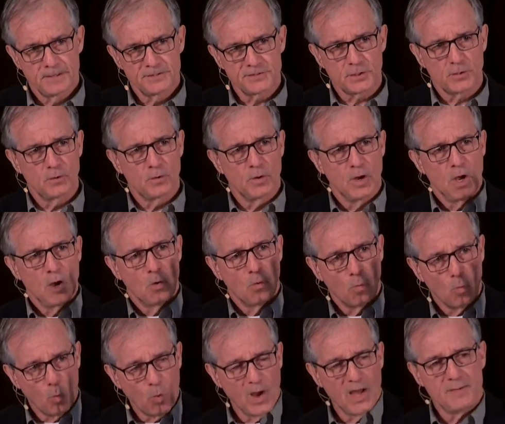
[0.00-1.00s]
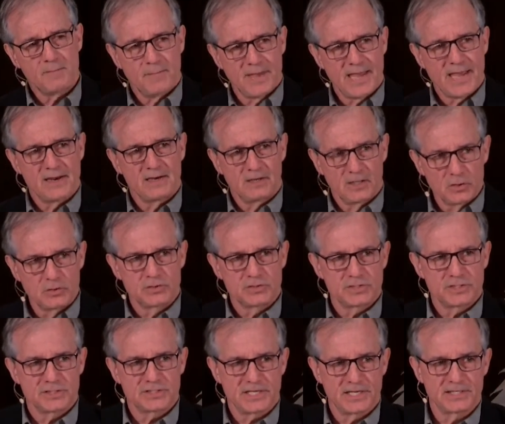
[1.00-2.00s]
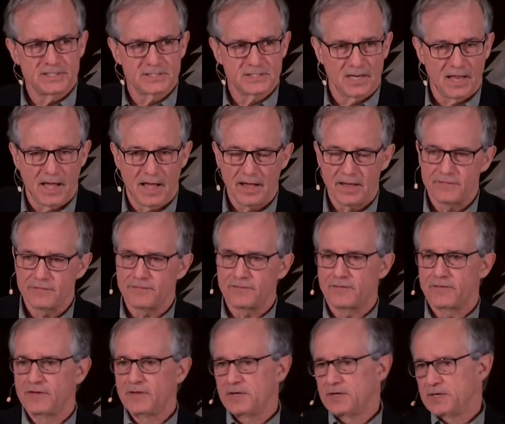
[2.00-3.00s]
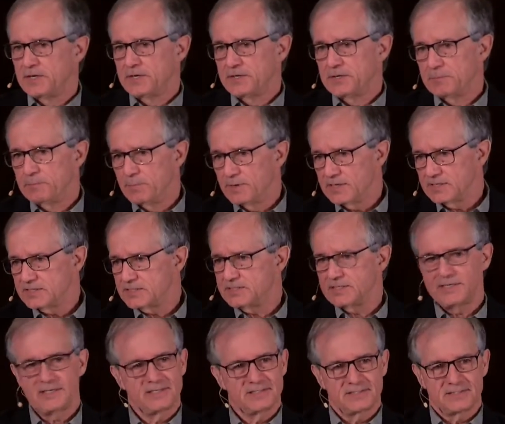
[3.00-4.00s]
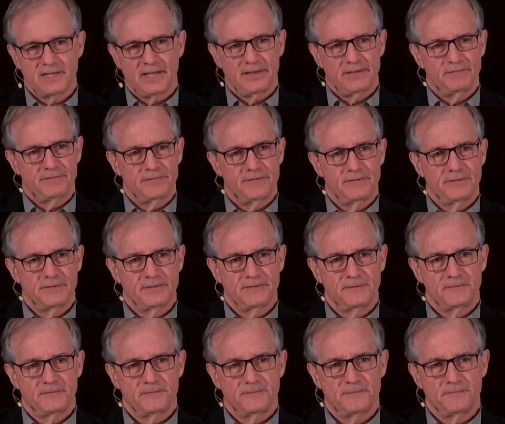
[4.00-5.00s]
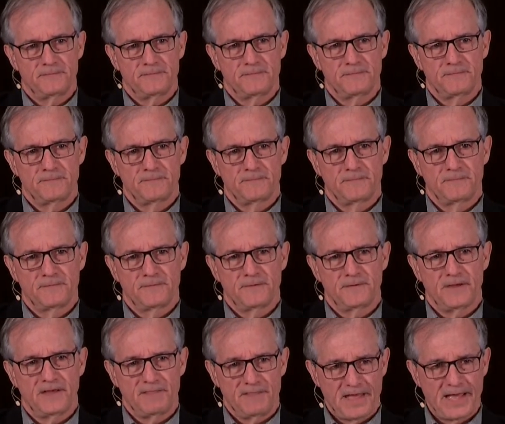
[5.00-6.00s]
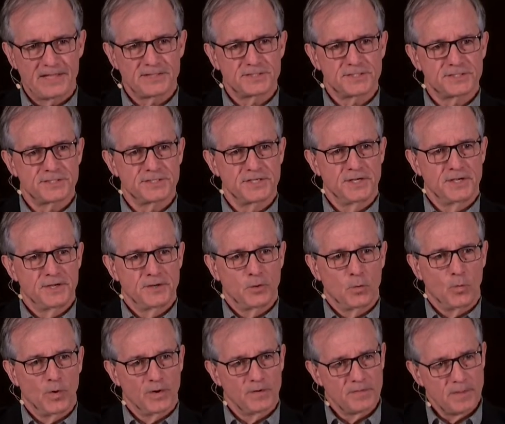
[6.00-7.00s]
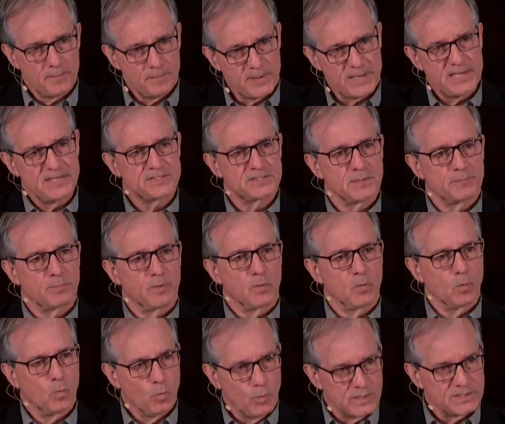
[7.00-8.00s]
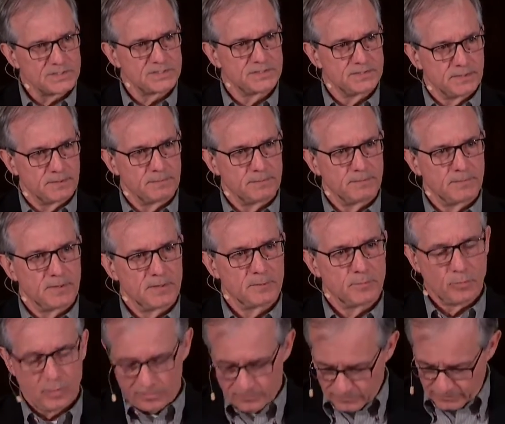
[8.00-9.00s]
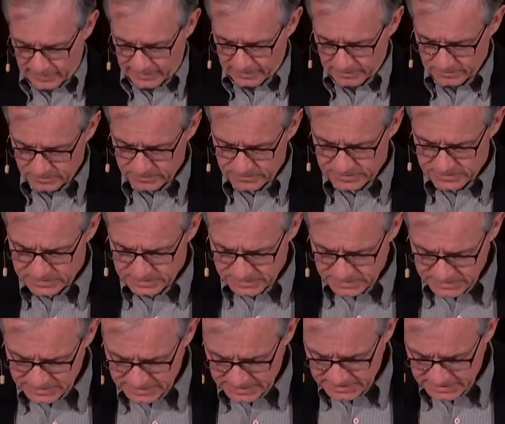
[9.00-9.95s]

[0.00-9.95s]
So one man loses his life, but a city is saved. And that's where the peaceable wisdom prevails.